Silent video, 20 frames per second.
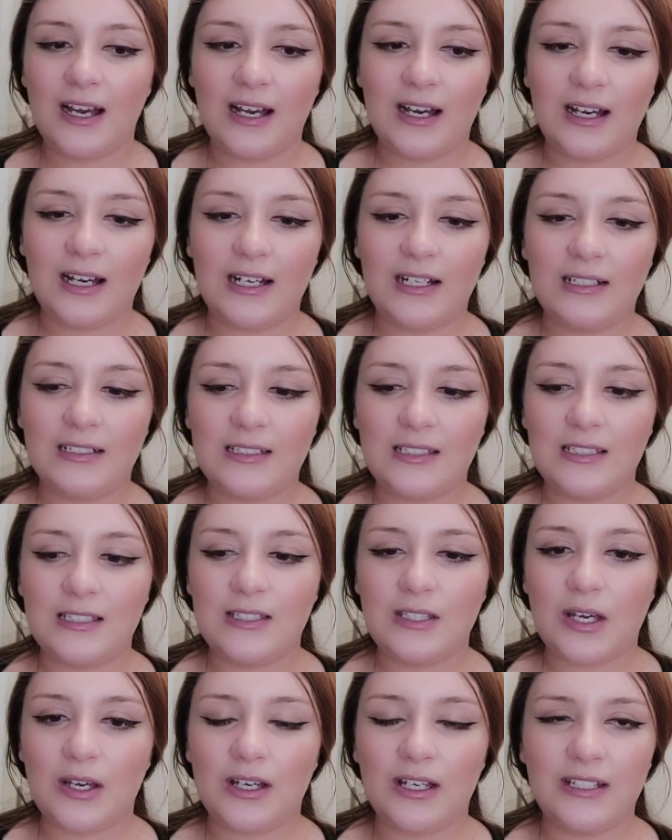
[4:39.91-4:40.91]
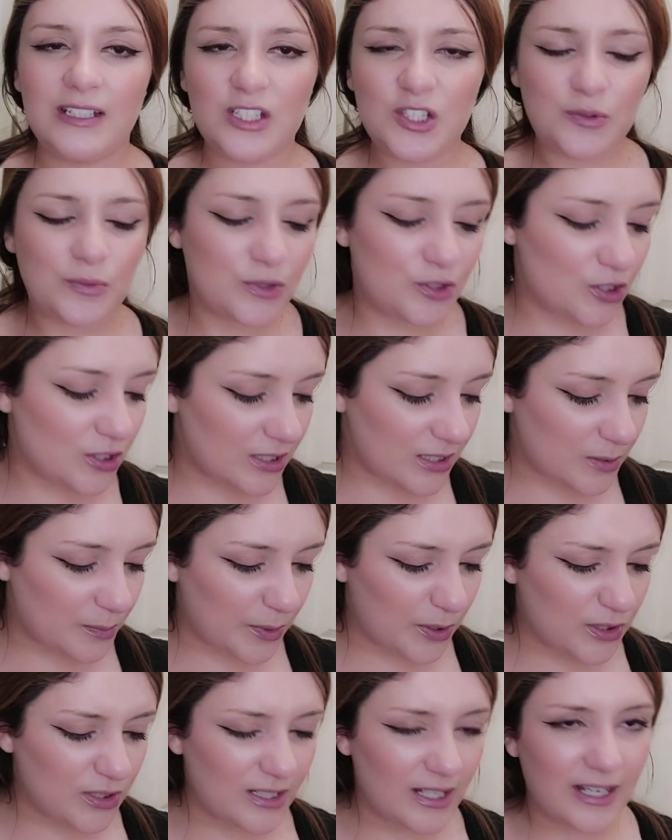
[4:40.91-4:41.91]
And initially we were just
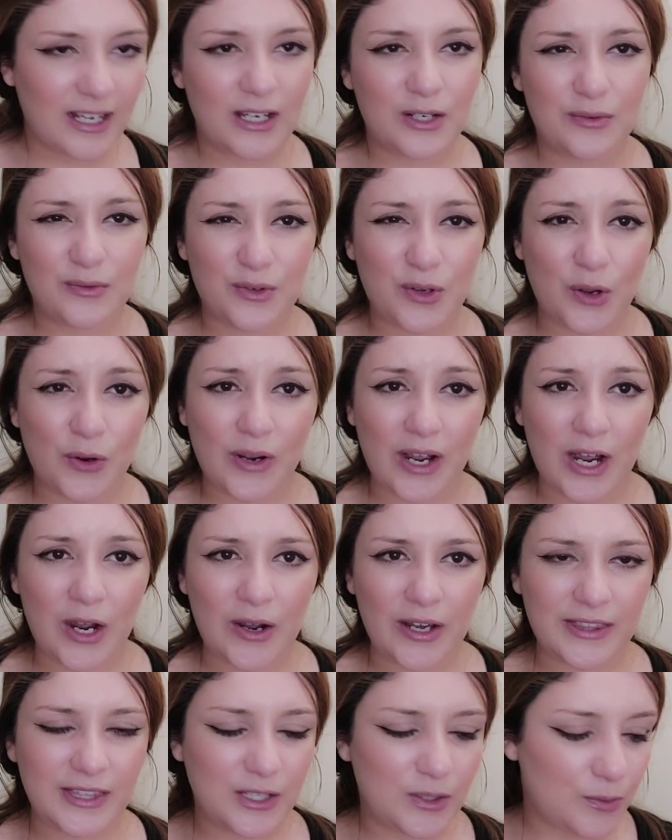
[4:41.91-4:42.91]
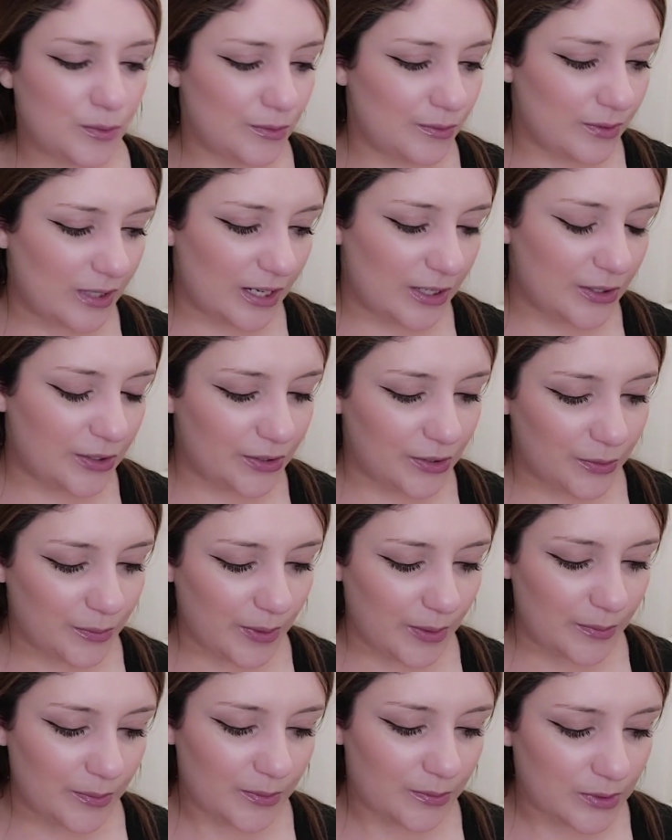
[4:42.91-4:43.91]
supposed to like kind of go out. I don't know
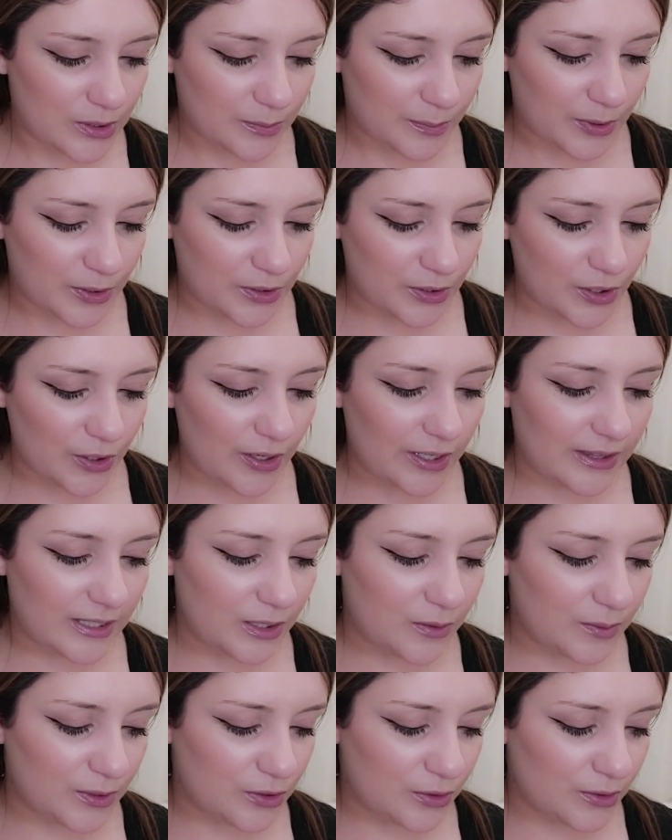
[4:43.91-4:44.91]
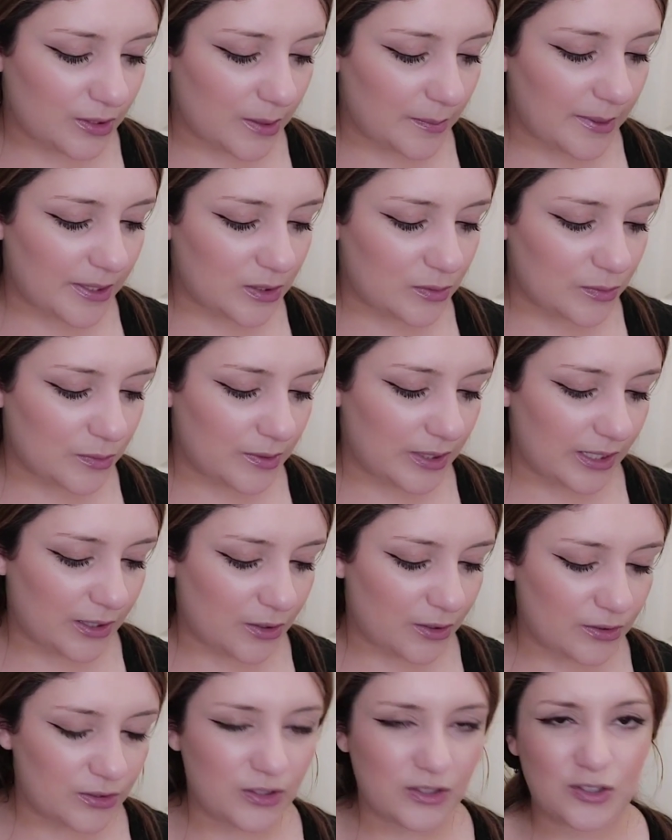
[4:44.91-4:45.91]
where we were supposed to go. I think we told our parents we were
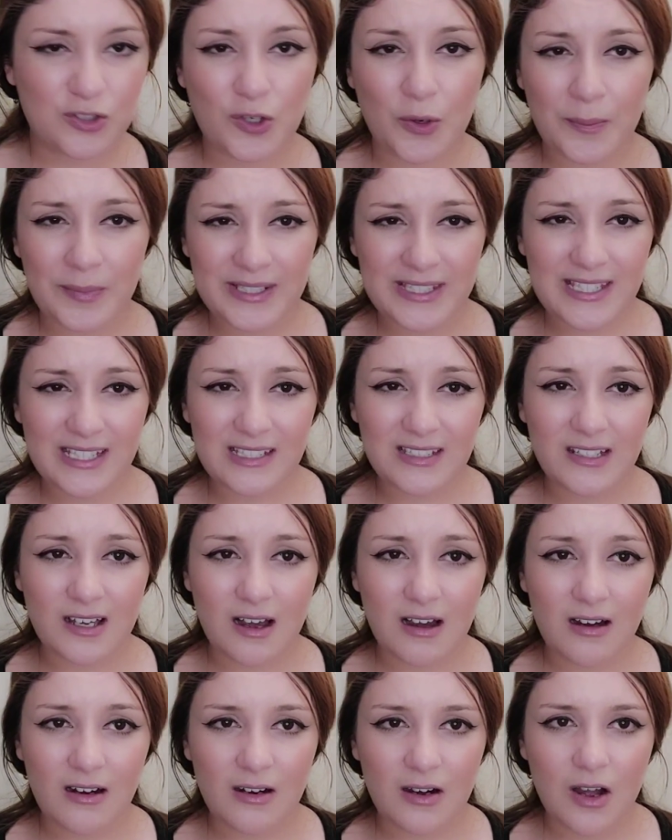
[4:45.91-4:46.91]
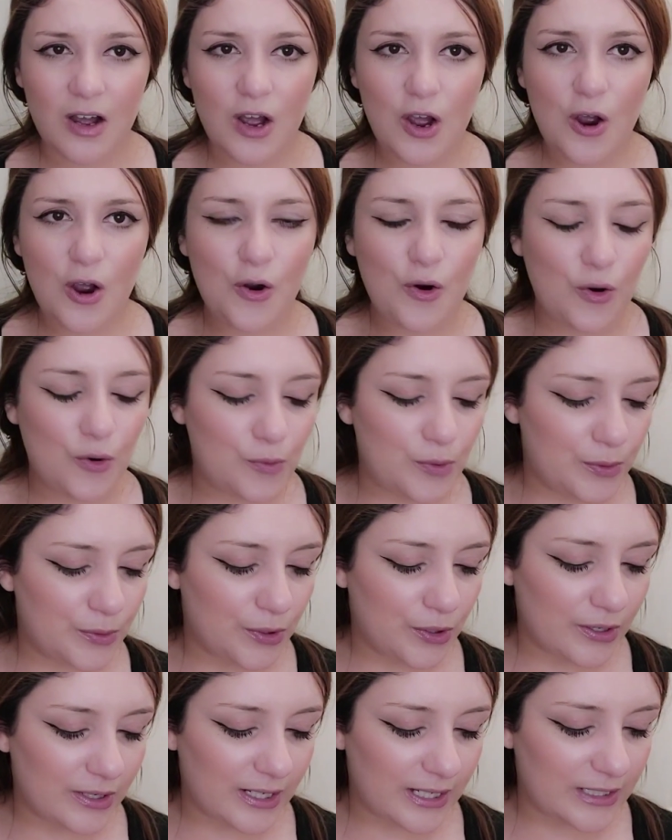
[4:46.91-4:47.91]
like going to a shopping center, or we
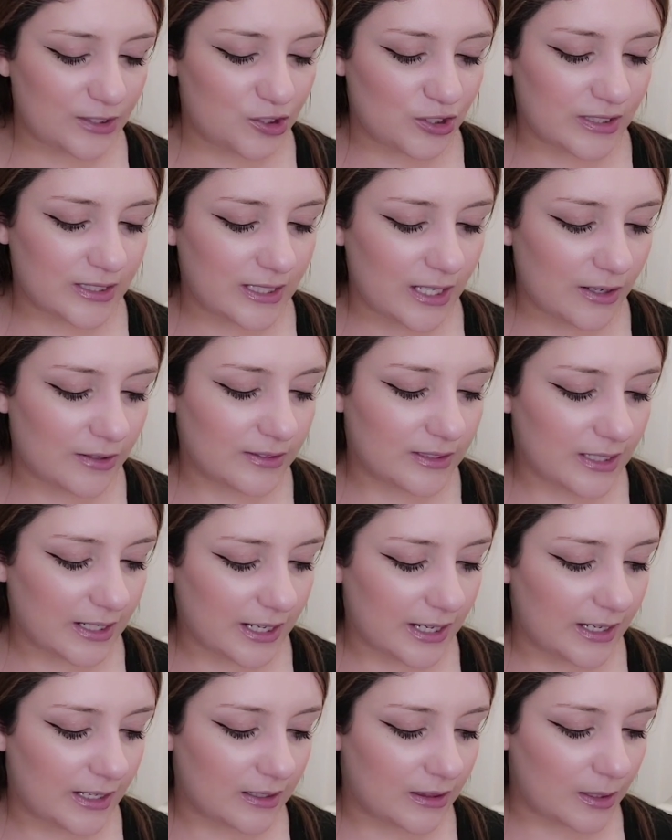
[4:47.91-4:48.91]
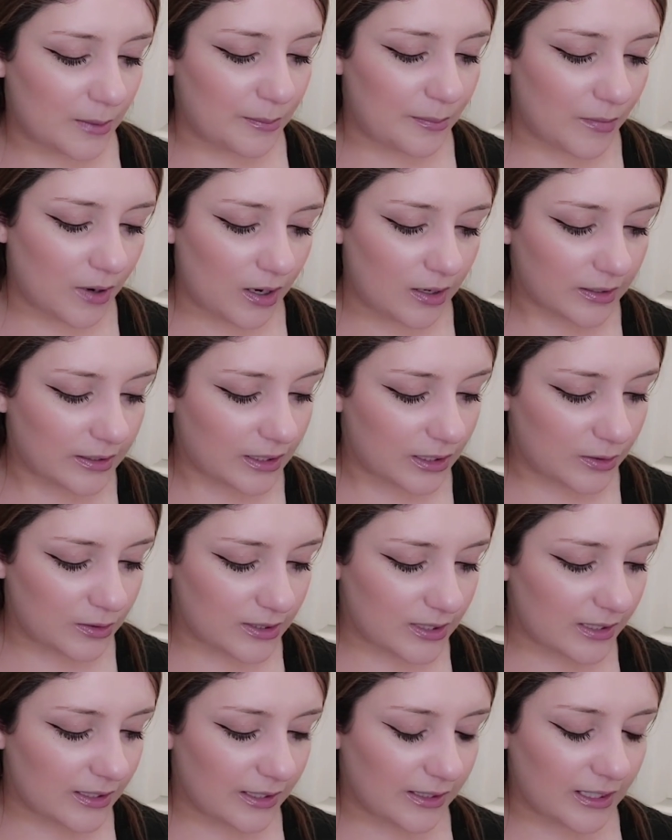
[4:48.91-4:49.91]
were going like just down to like the market
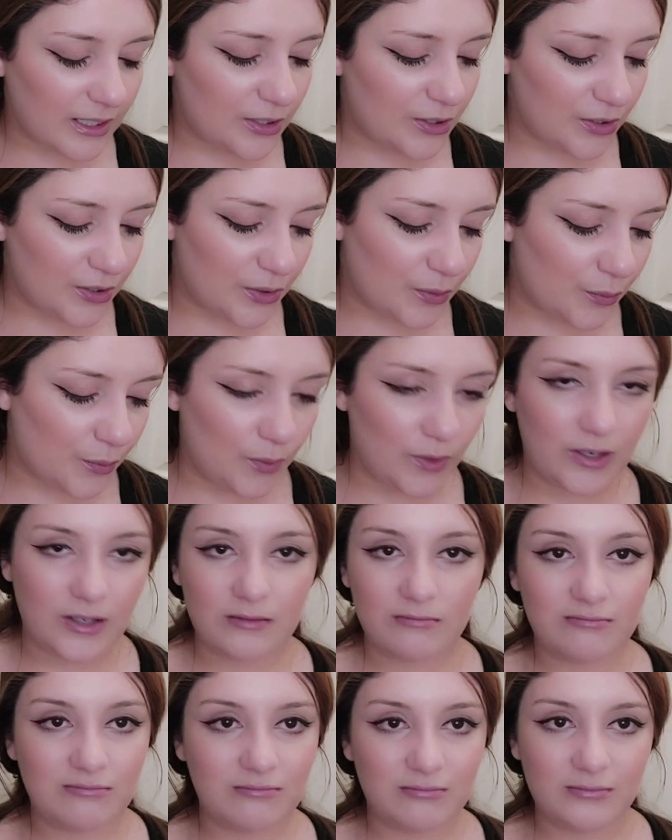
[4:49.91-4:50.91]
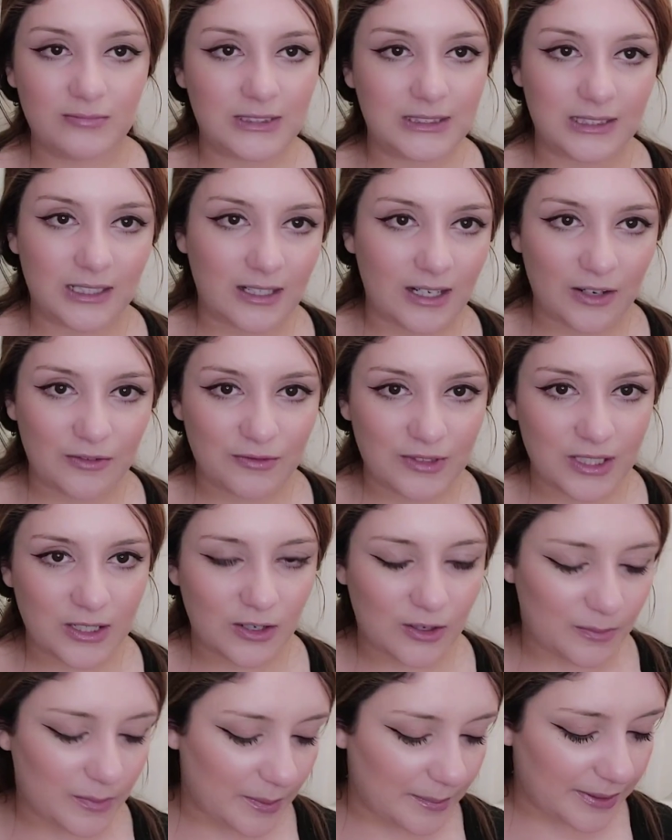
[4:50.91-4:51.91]
or something like that. I don't know what we said. I really
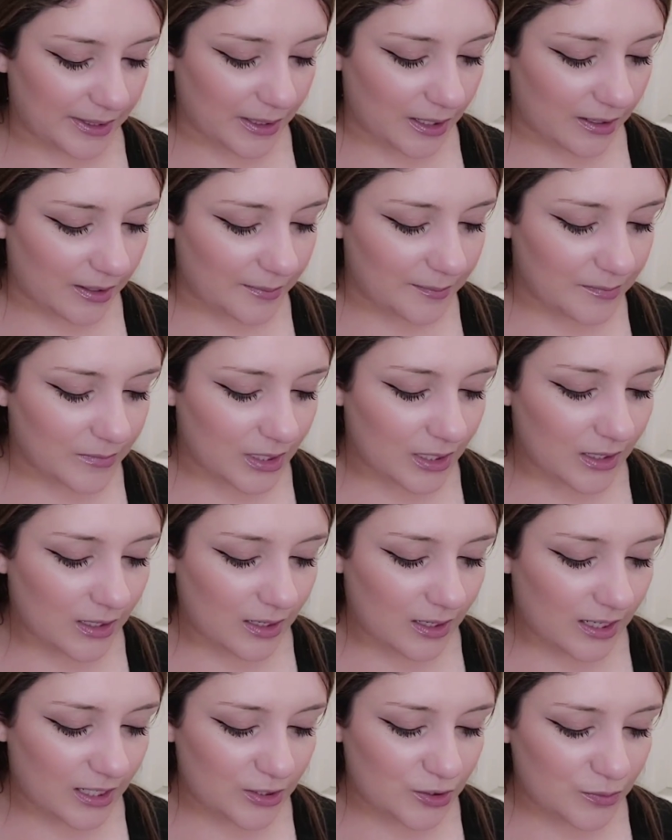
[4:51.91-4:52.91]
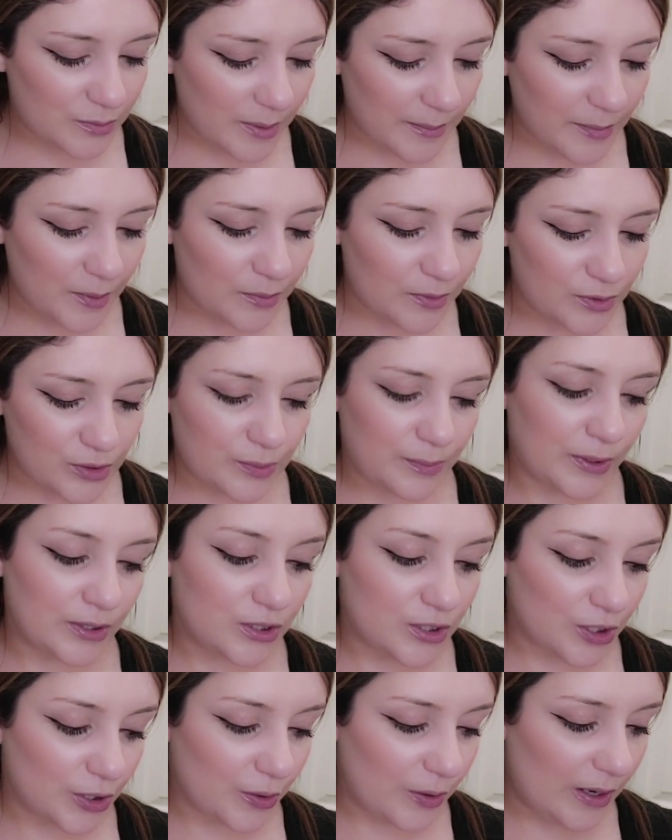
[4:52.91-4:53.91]
can't remember that. I just remember we were
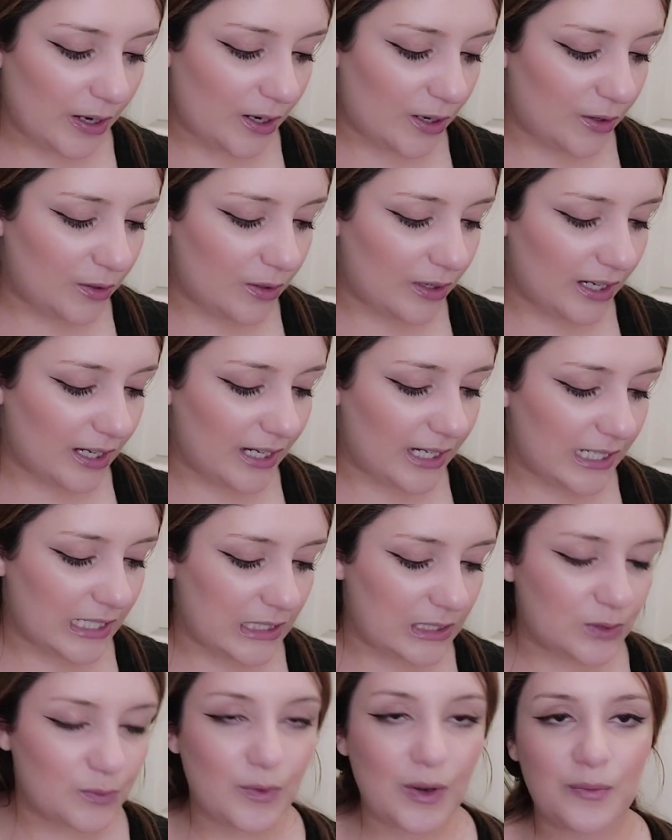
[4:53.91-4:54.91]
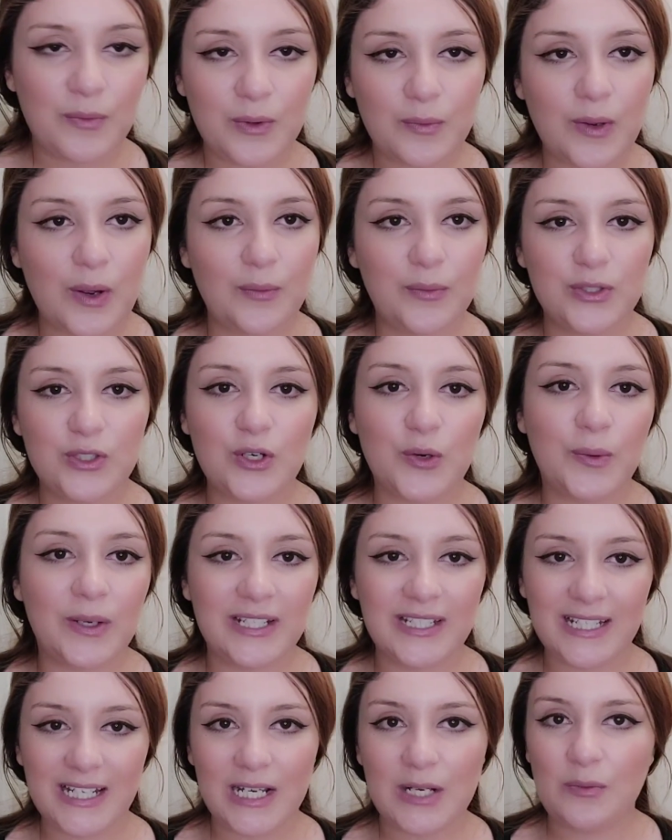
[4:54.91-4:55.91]
supposed to go out, and where we went was
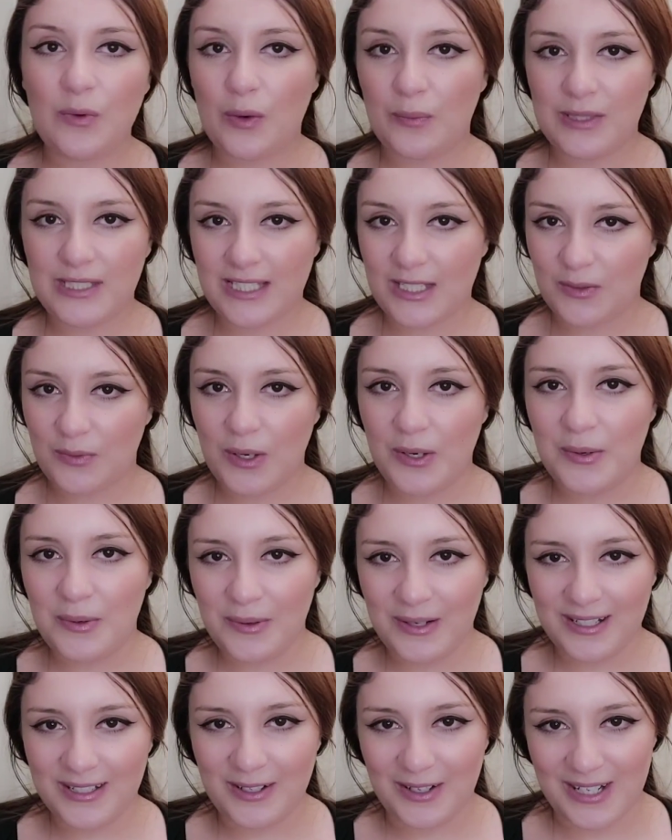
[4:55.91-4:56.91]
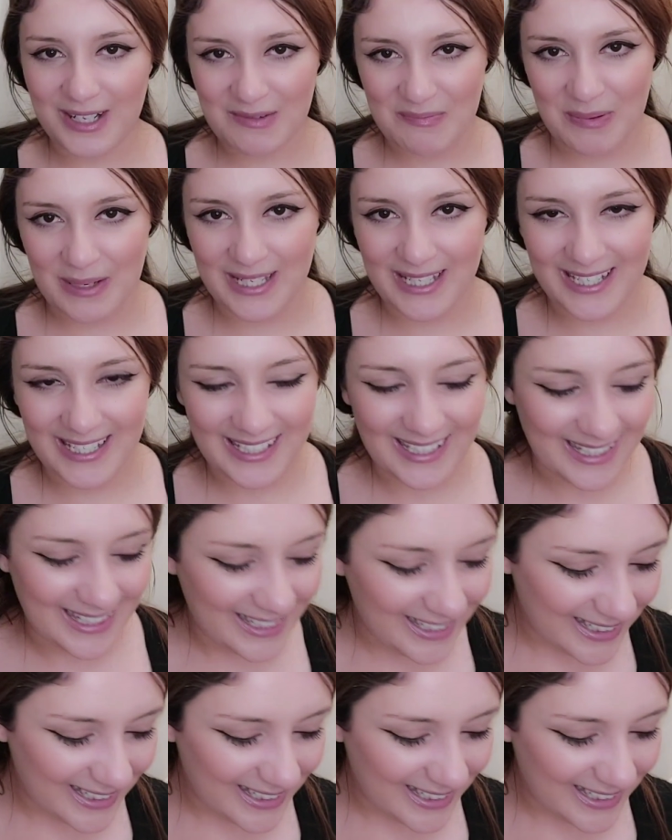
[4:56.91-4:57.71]
nowhere near where we said we were going to be.